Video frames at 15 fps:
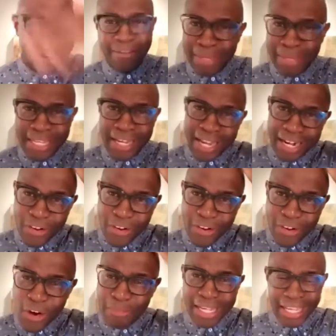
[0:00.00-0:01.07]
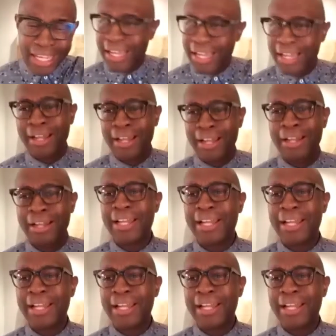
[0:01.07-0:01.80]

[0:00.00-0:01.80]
Like me, I gotta comb my hair.